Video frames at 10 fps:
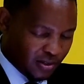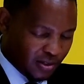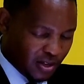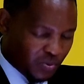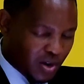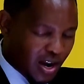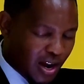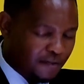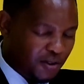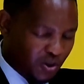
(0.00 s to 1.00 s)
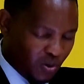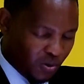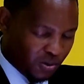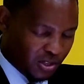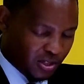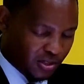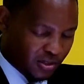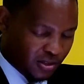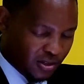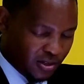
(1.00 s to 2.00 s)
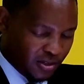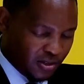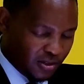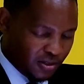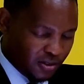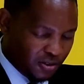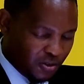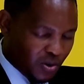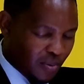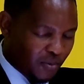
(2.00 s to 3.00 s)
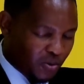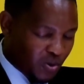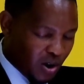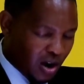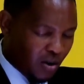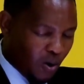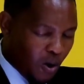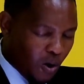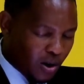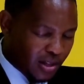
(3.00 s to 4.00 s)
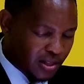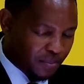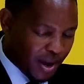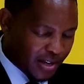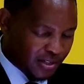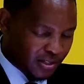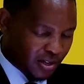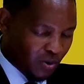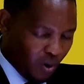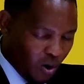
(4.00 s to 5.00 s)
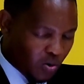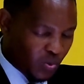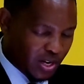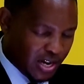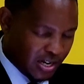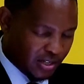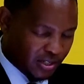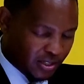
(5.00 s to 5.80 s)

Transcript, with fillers: that we love you, Lord. You are, you are all and the best and all we need.